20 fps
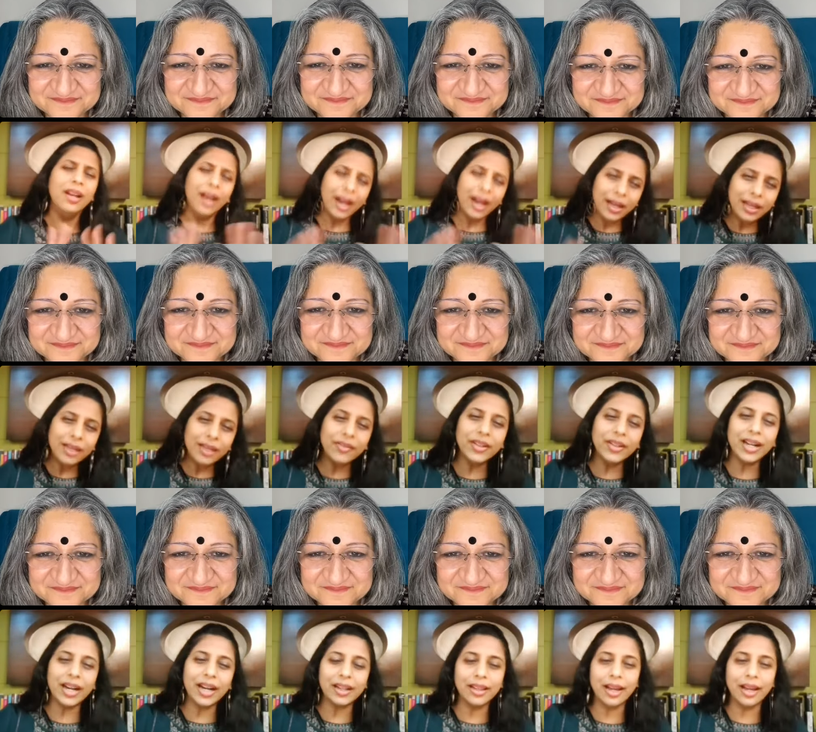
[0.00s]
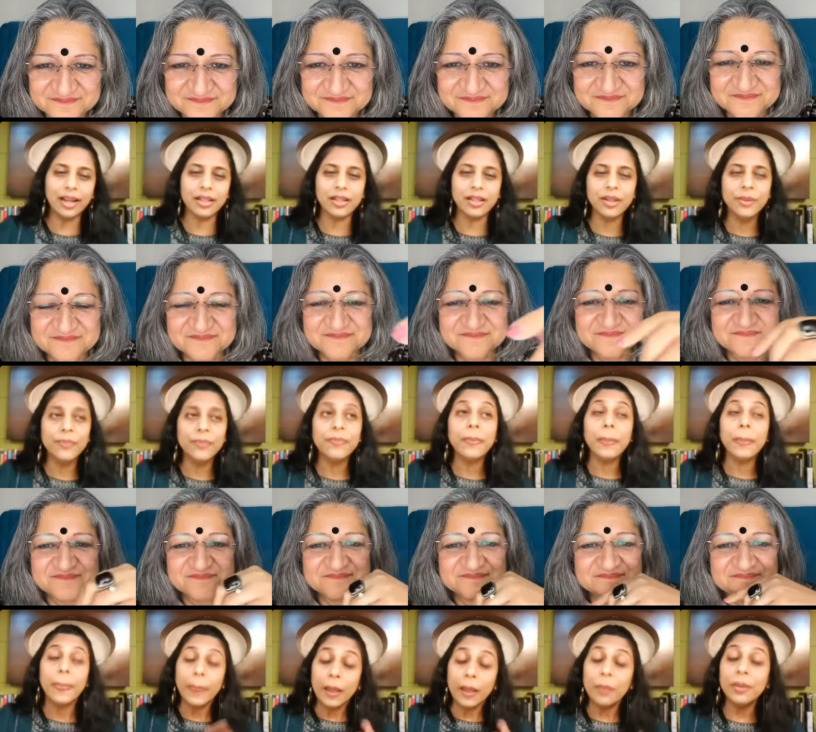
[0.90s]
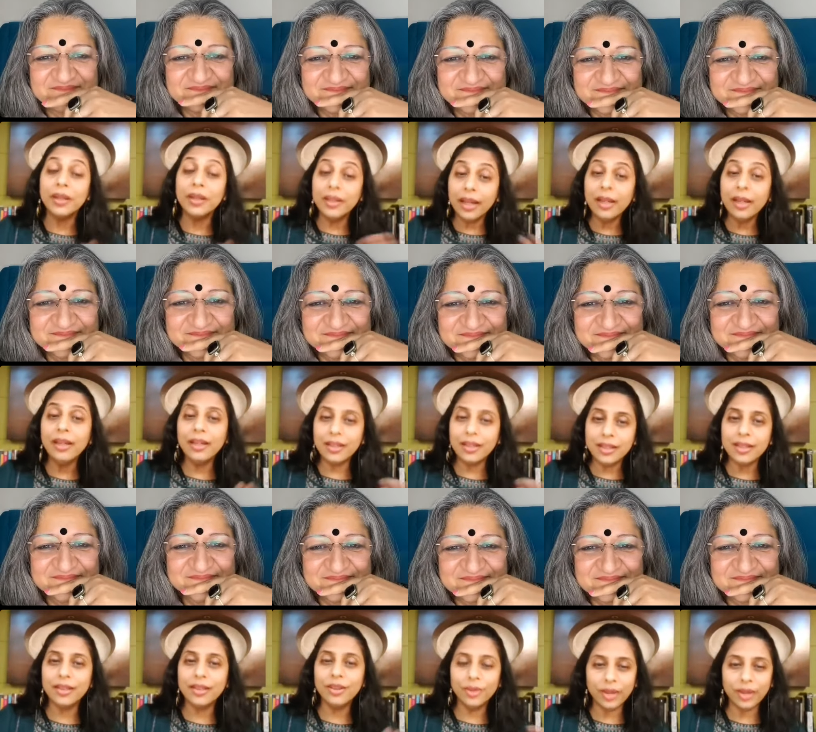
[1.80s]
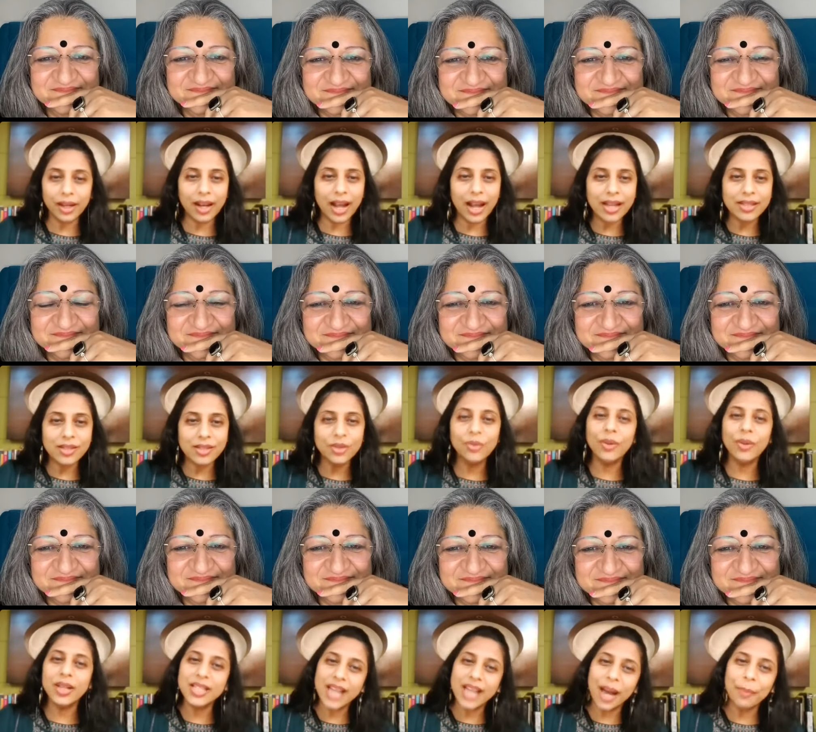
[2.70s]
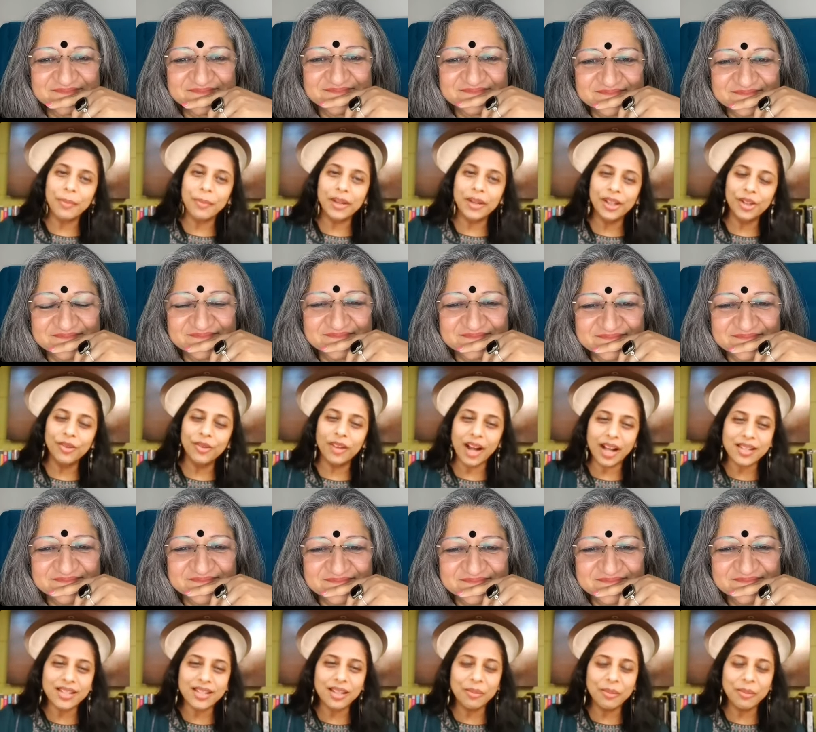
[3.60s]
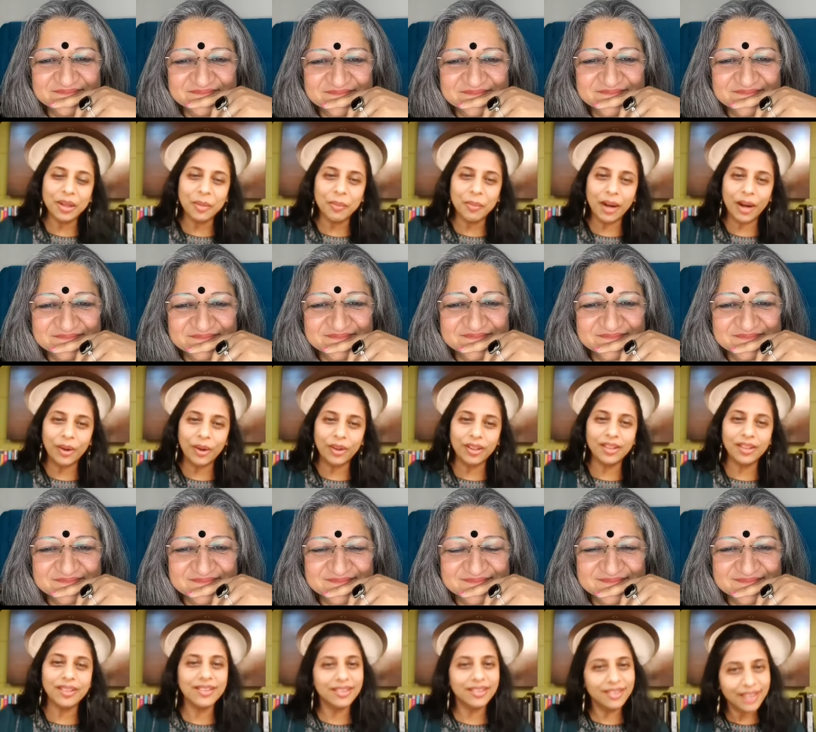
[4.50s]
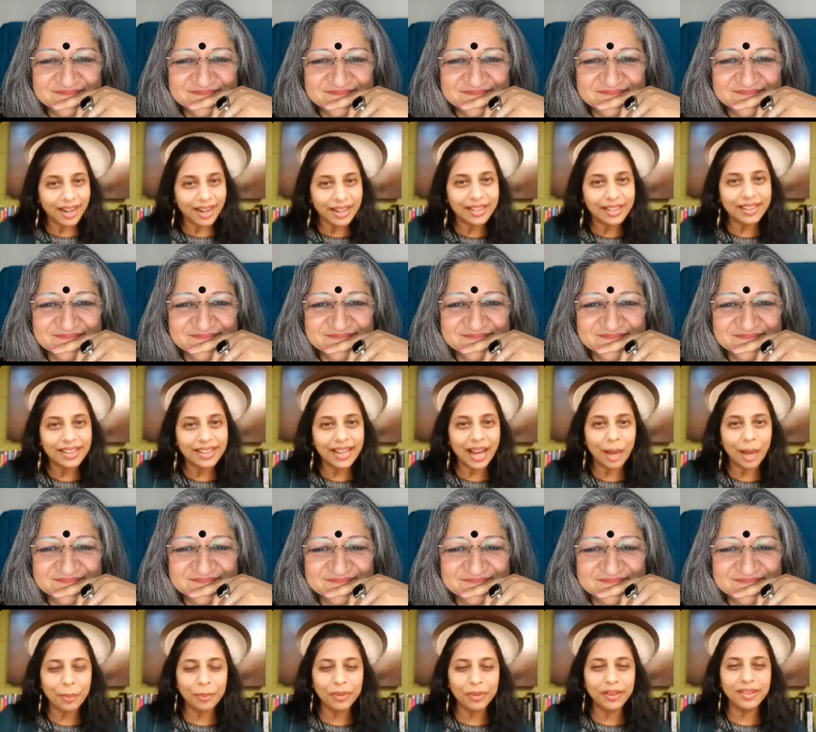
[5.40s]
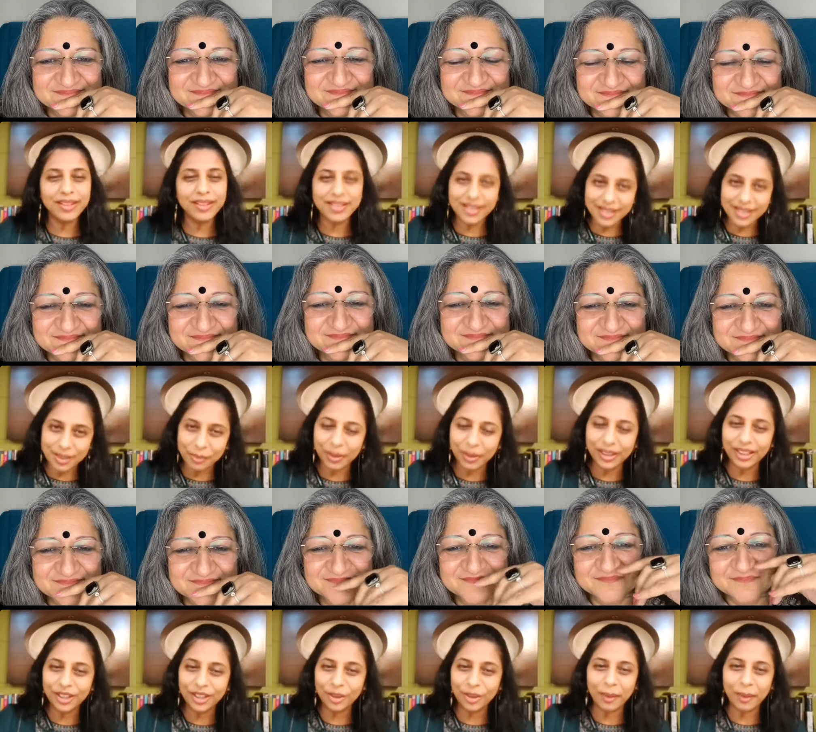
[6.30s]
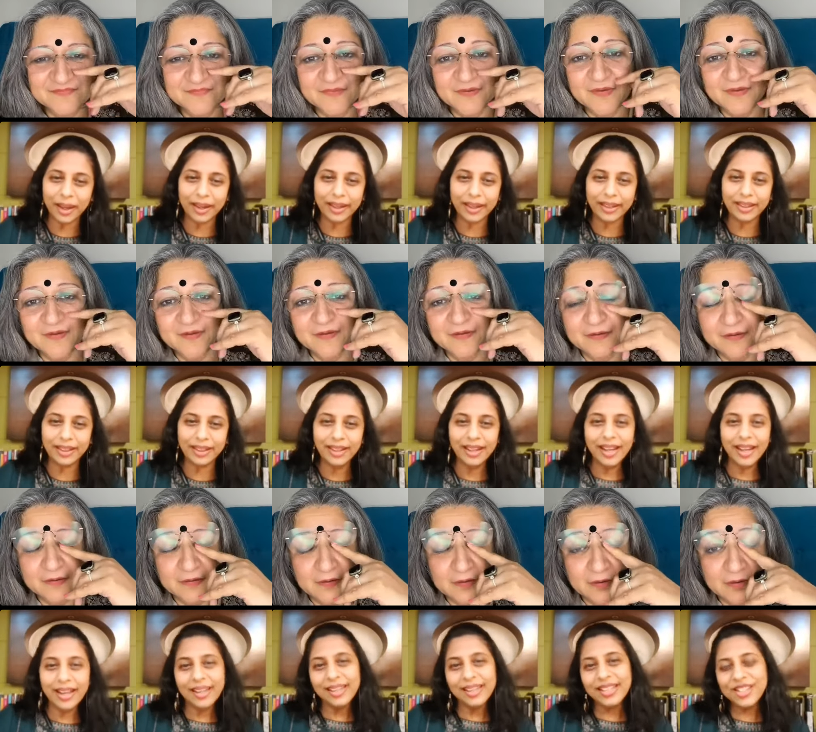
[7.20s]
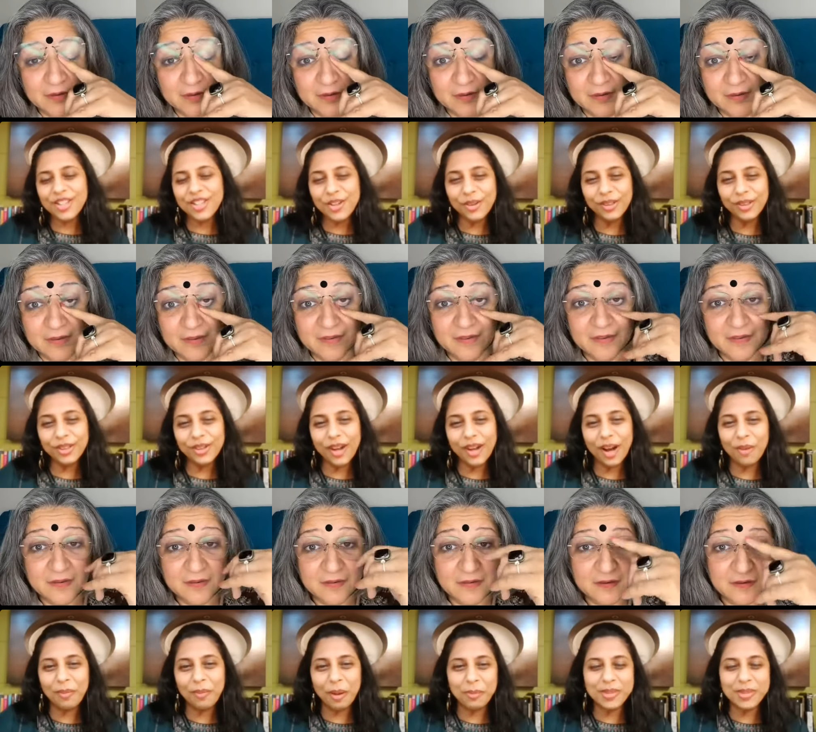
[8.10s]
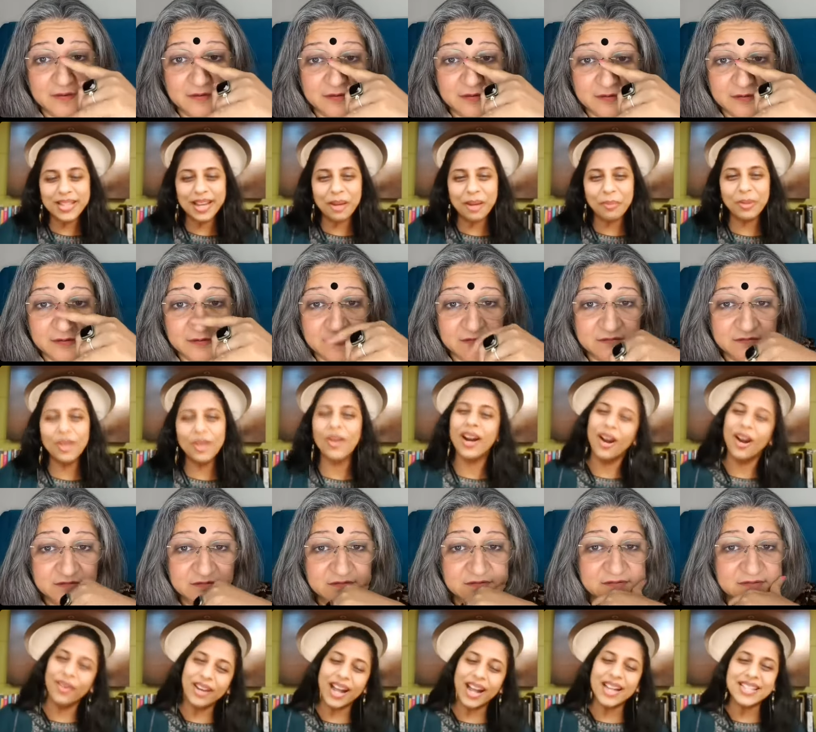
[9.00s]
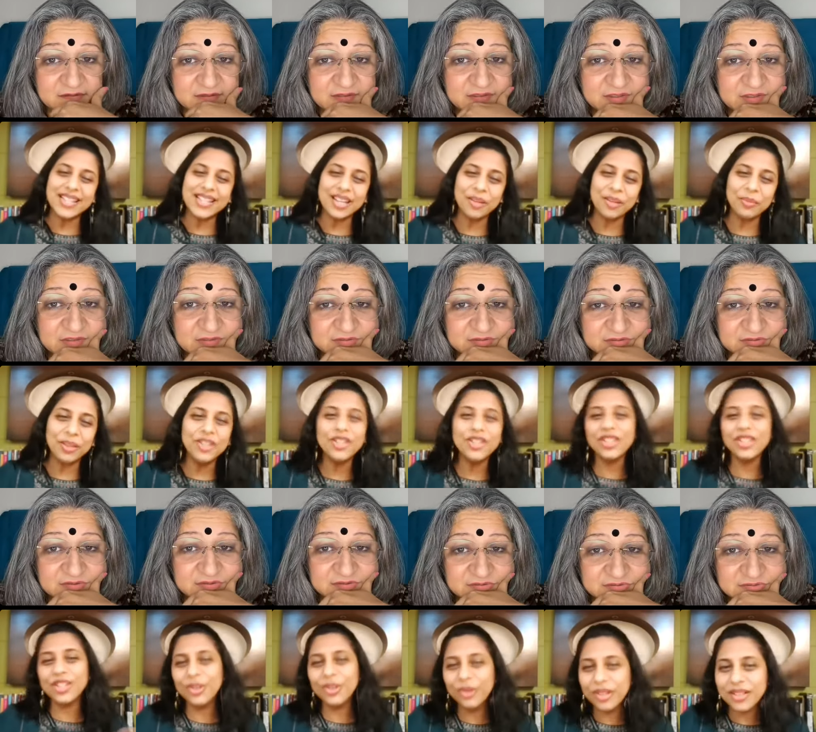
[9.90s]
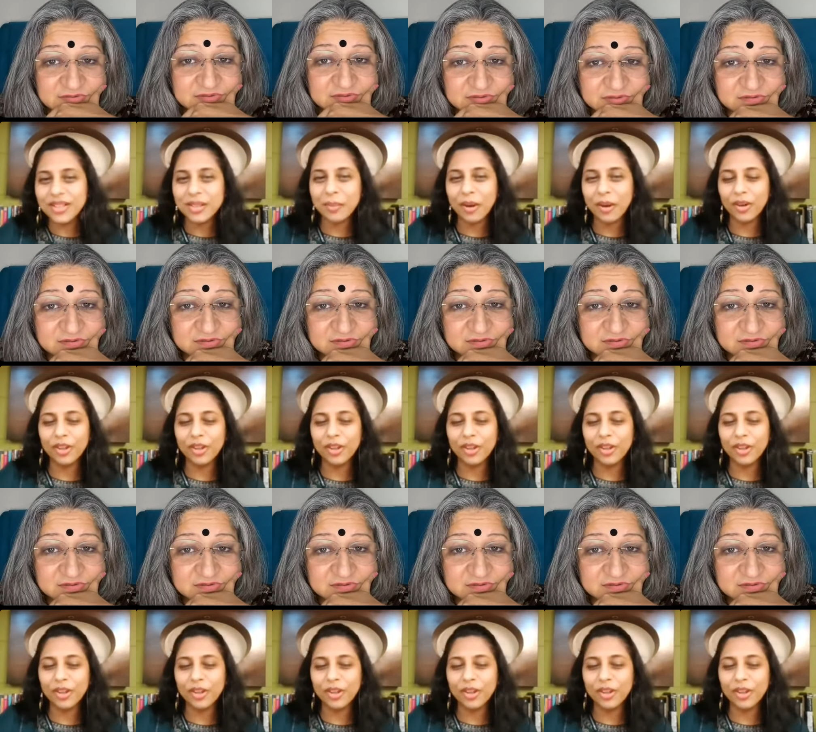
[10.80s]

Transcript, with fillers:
Speaker 1: But then later you can ask, so what's happening? You were asking me about it. Did anything happen? Is there somebody in your mind? It's, you know, you know how moms can be or how dads can be, just curious about your life. So that way you can